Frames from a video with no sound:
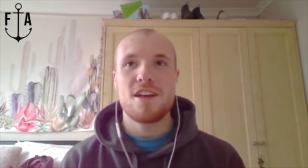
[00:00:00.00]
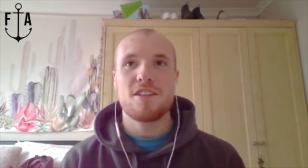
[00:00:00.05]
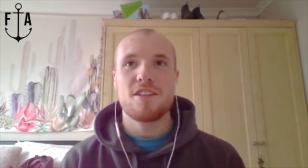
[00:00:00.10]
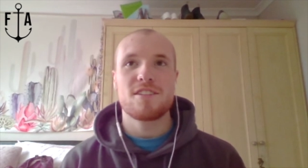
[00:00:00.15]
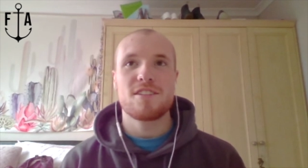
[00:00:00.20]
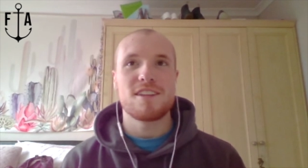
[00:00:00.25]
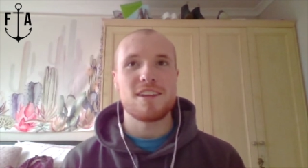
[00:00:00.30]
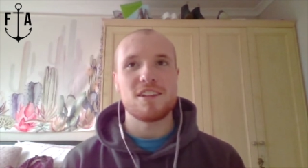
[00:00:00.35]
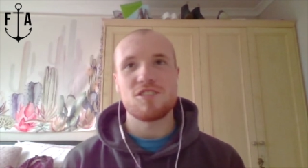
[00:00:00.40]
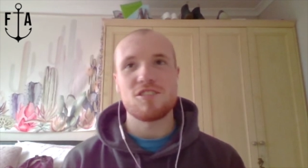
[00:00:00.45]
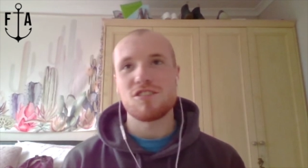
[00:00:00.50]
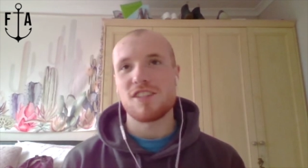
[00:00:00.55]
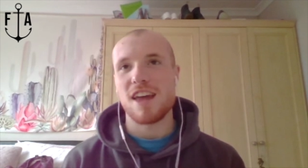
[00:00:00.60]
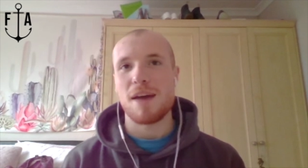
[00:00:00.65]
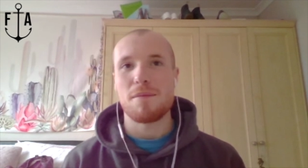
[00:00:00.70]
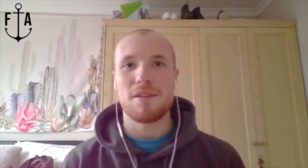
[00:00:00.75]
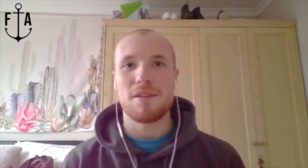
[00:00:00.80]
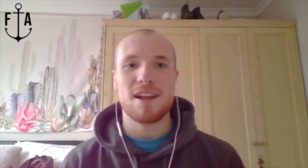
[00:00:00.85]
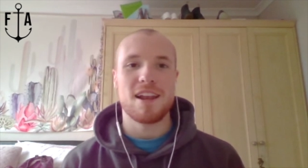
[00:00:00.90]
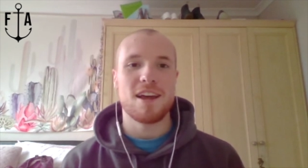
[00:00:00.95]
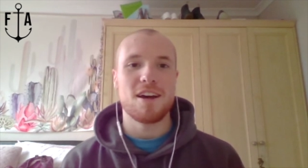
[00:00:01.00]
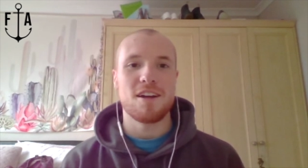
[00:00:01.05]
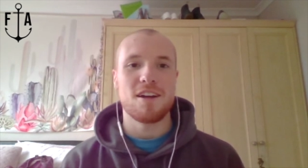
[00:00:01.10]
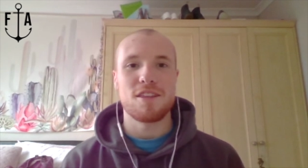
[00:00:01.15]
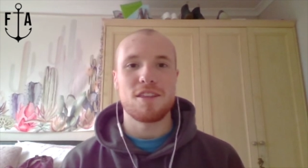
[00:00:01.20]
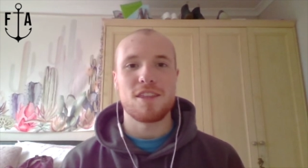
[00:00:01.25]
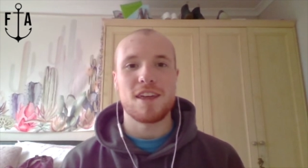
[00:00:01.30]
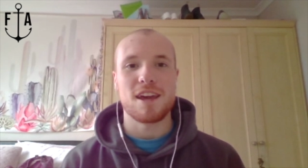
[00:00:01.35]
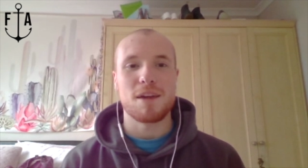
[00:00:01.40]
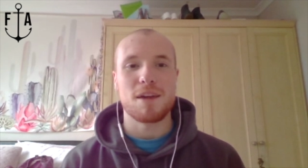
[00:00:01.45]
teach them a little
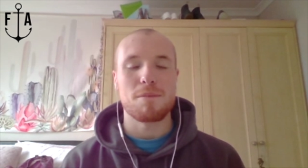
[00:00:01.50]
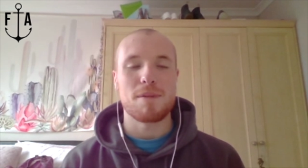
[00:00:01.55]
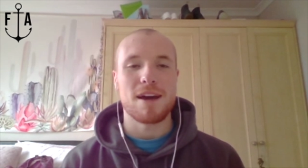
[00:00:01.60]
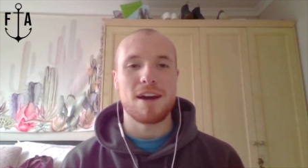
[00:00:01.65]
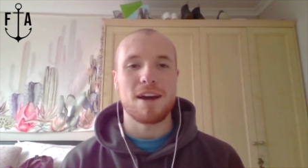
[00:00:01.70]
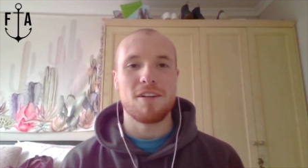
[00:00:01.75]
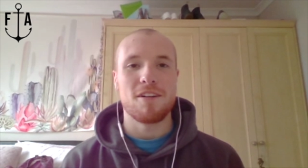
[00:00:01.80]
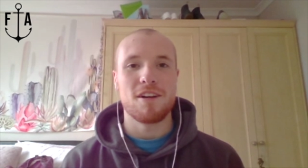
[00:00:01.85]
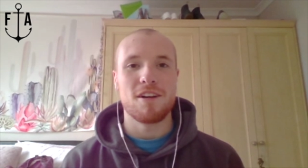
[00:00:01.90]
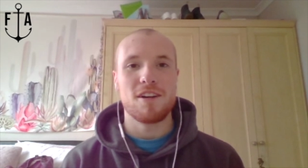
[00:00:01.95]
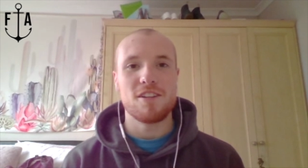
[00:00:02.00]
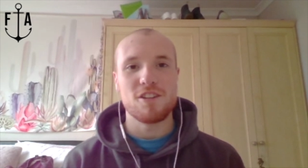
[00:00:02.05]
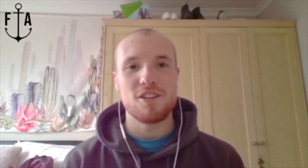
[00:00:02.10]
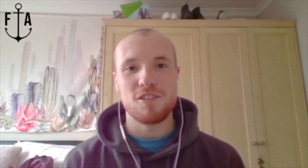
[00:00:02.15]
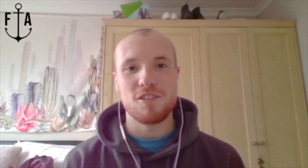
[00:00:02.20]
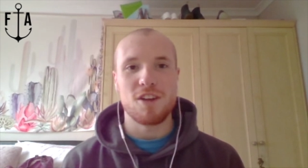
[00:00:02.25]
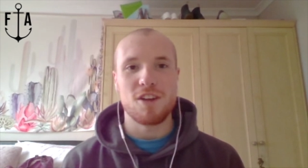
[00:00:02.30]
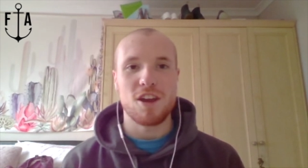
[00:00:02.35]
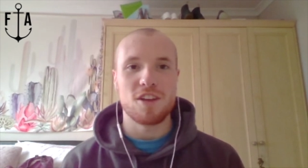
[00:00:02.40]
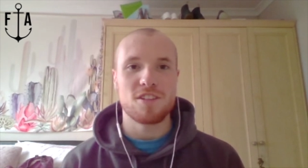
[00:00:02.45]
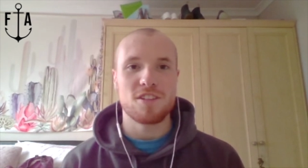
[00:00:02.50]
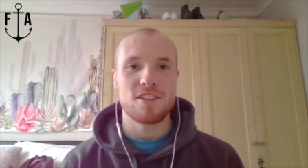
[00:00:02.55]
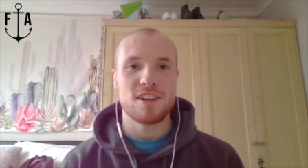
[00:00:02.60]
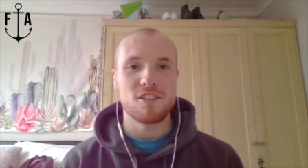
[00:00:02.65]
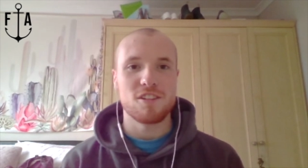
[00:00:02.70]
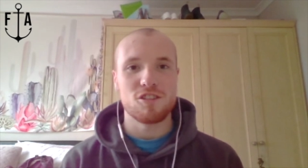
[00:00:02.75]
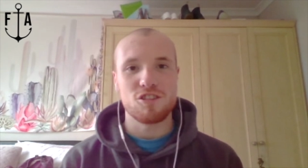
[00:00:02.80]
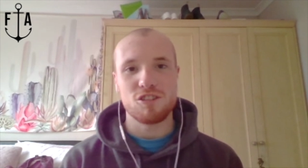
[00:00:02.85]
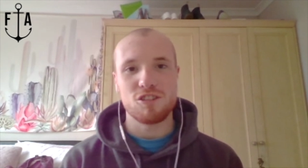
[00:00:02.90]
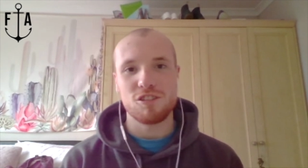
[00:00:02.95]
thing about university
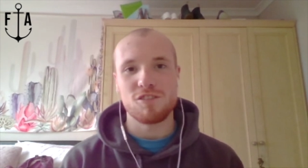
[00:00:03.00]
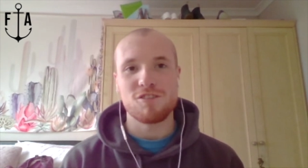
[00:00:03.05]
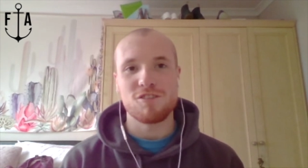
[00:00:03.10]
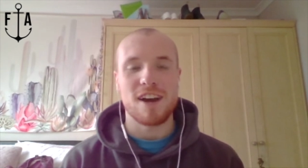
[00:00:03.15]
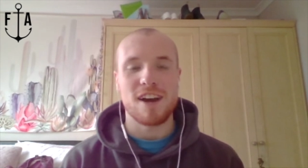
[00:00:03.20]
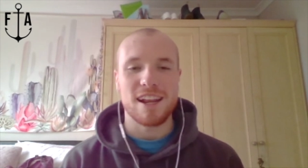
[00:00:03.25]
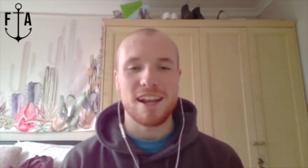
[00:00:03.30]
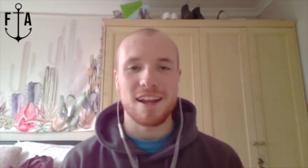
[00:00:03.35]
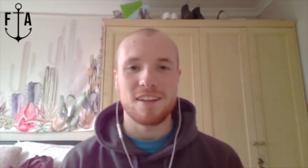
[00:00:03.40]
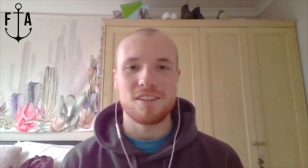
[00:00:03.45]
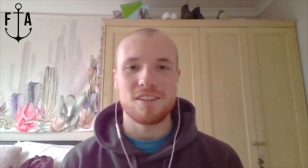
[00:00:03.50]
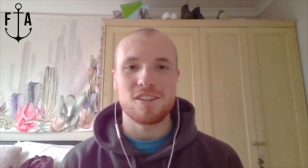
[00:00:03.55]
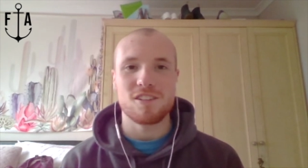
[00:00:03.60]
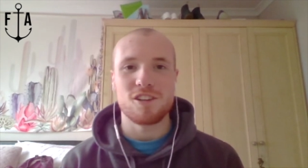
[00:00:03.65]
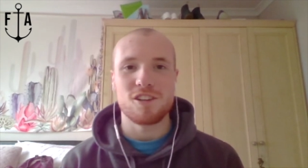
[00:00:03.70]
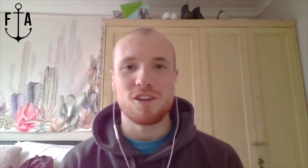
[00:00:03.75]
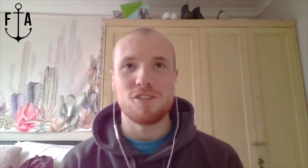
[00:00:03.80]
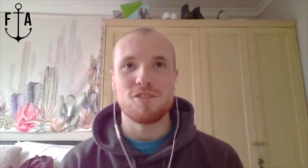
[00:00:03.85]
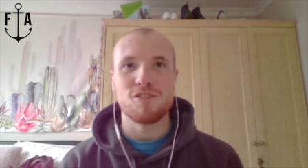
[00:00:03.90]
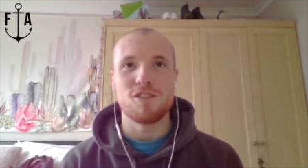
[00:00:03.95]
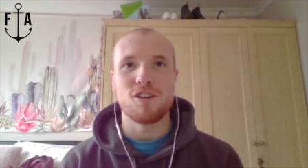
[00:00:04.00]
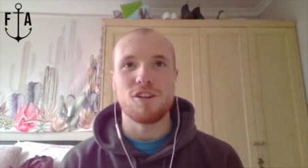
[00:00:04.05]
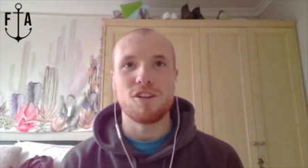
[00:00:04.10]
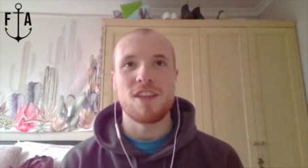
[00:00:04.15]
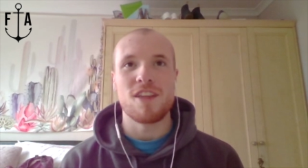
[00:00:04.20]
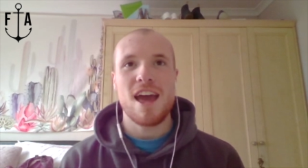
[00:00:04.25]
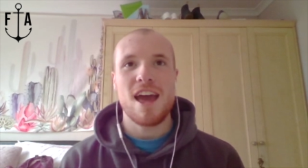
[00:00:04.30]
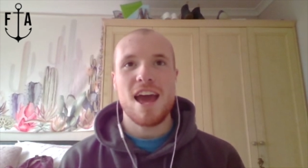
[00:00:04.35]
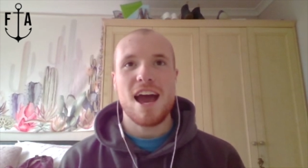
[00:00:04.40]
and student finance and so forth,